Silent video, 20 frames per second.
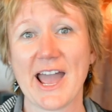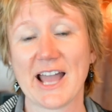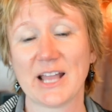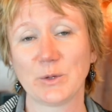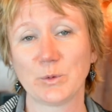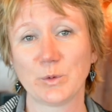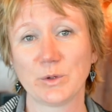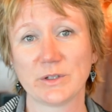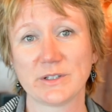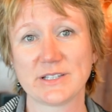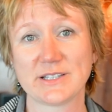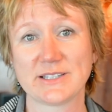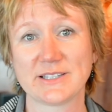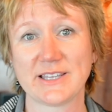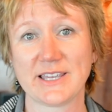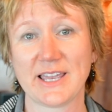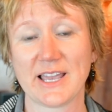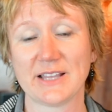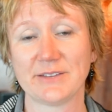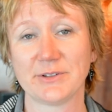And we'll
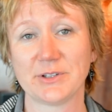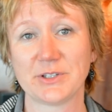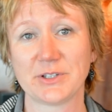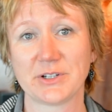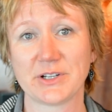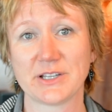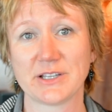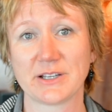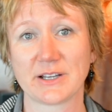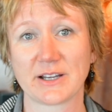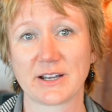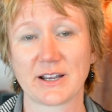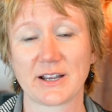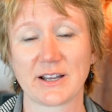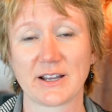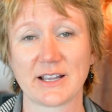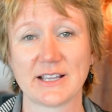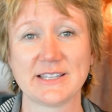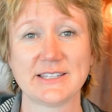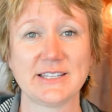see inventory
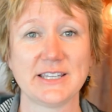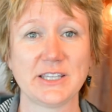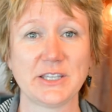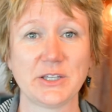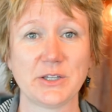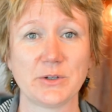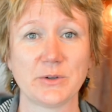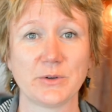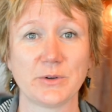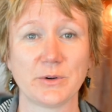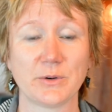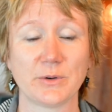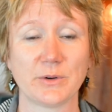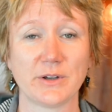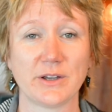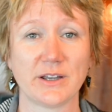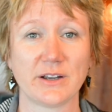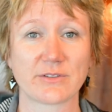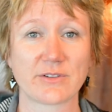continue